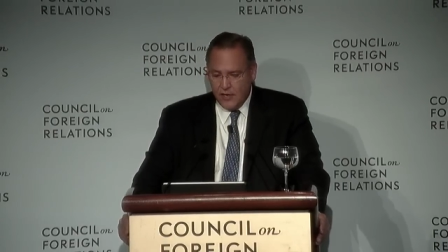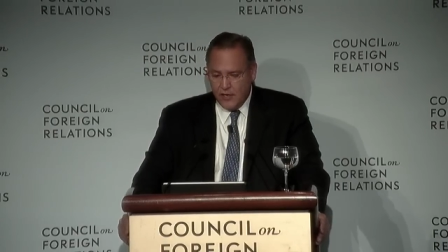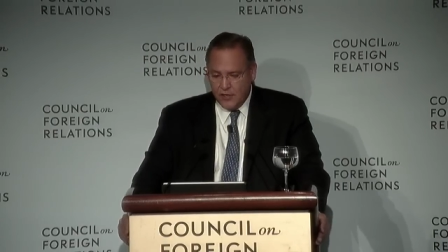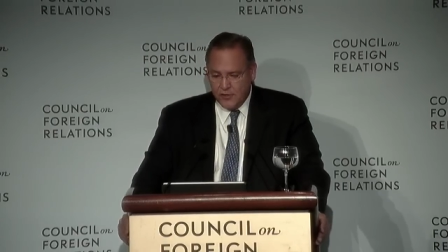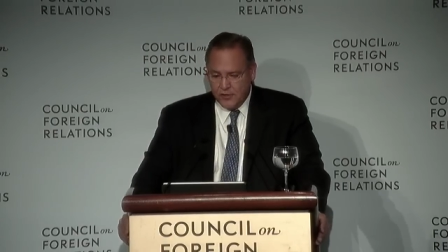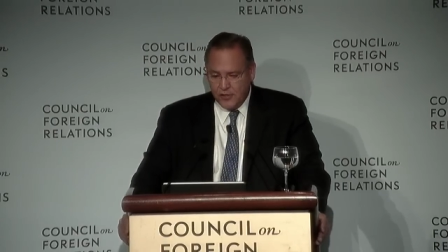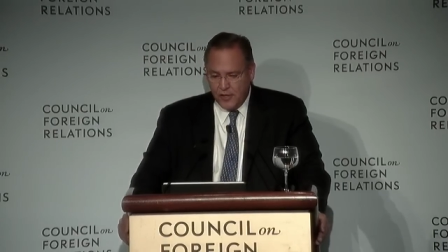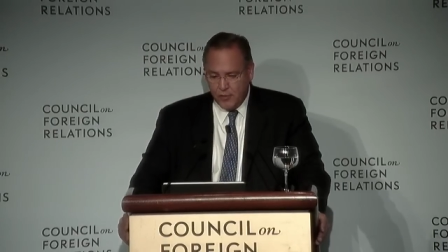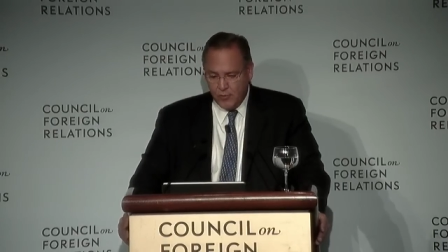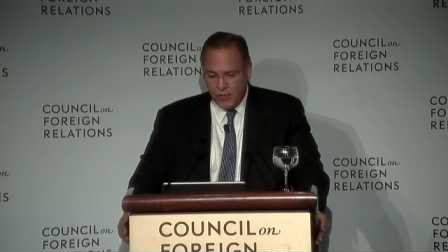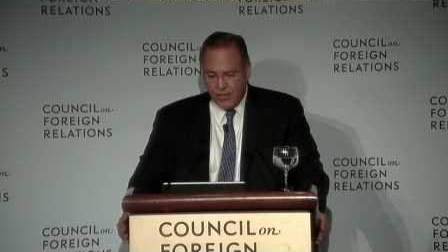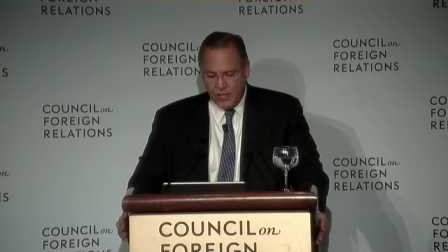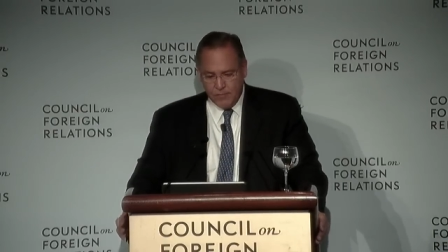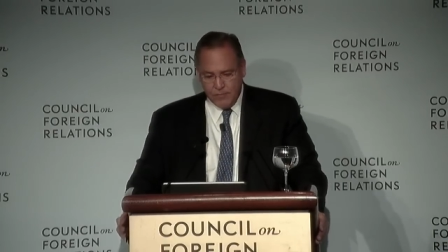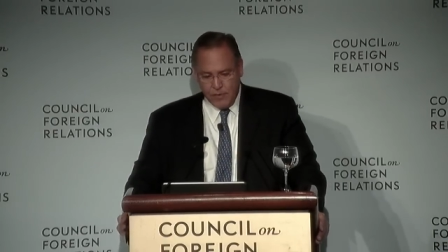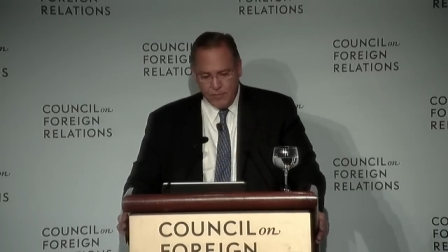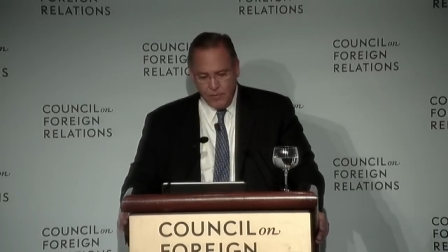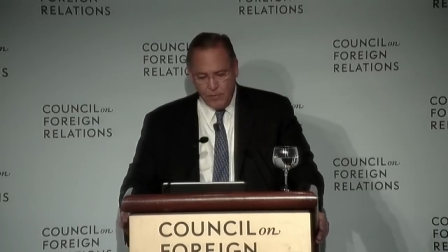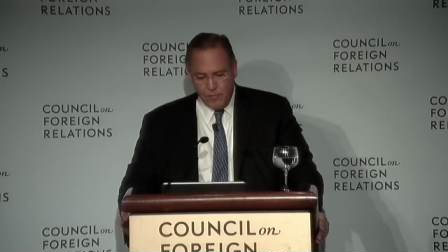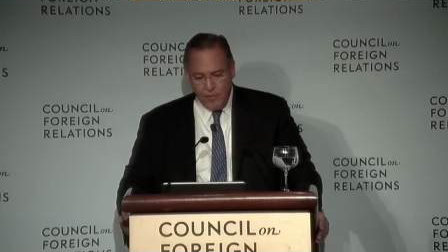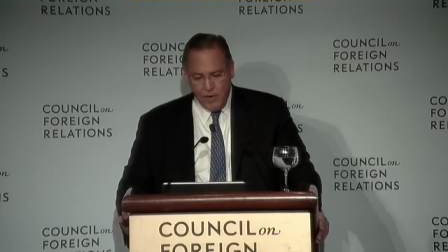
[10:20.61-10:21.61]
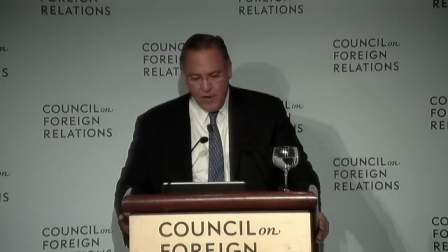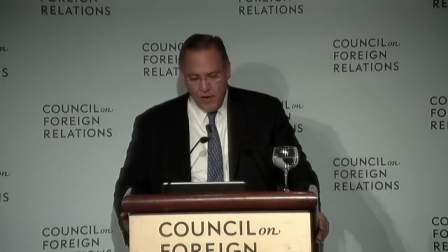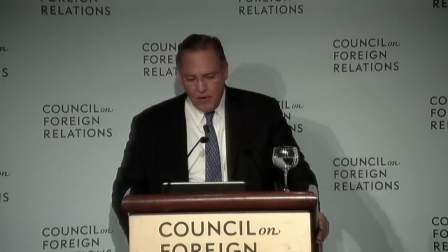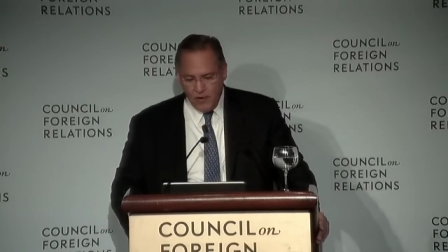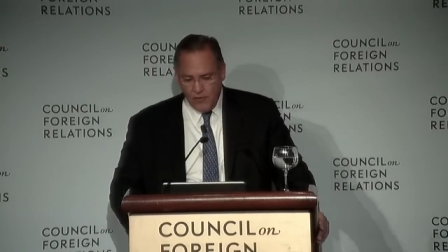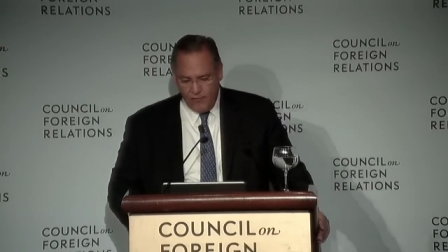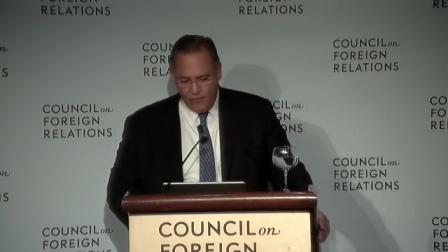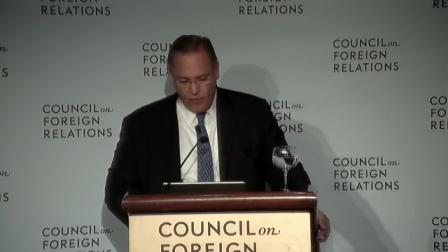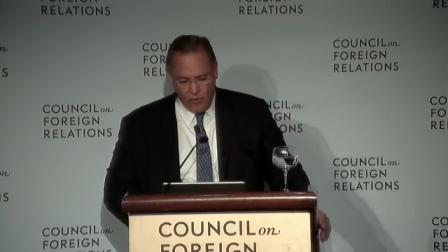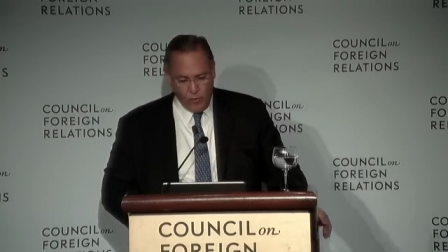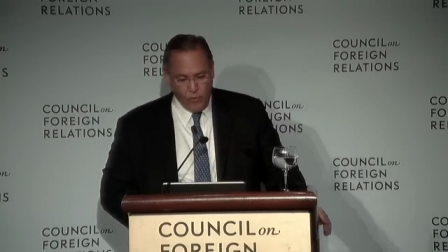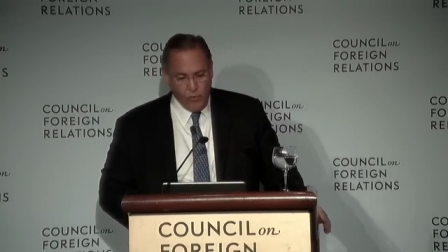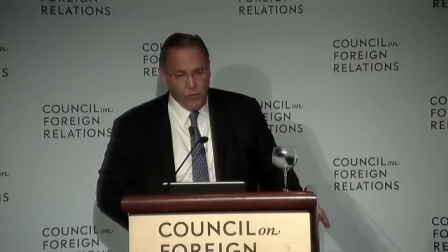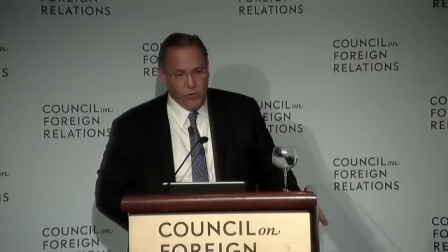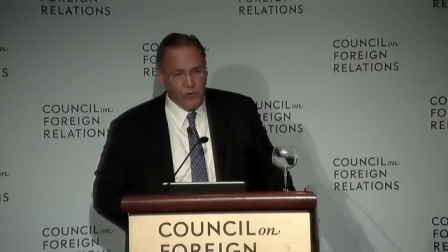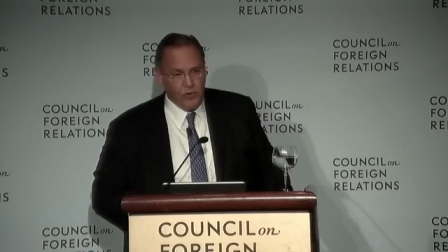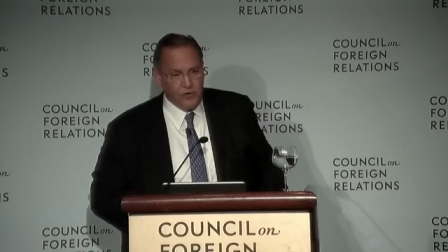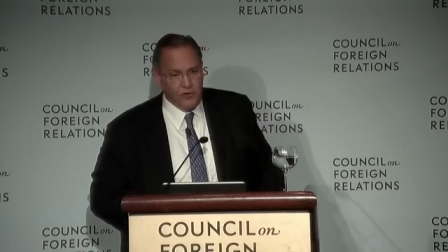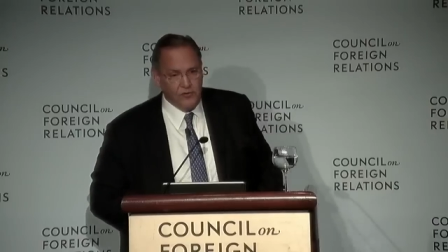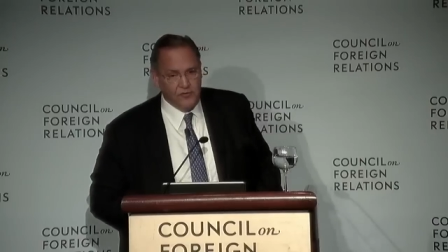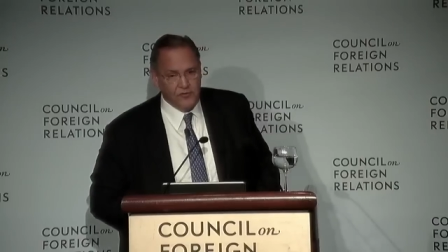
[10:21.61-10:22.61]
so that we can be prepared for the
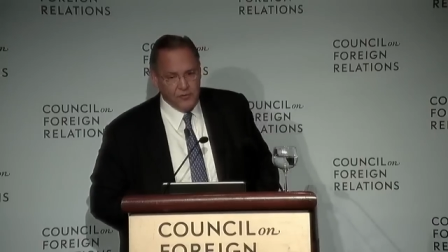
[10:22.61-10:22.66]
world of